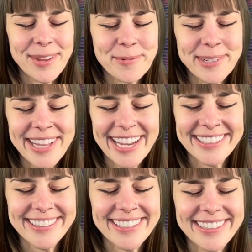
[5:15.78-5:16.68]

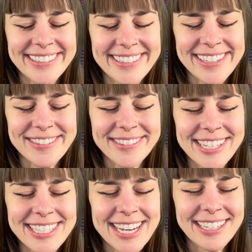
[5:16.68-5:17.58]
Relaxing is the
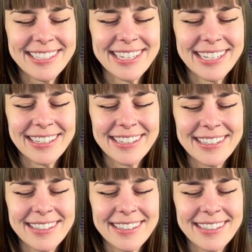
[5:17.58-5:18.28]
only technique.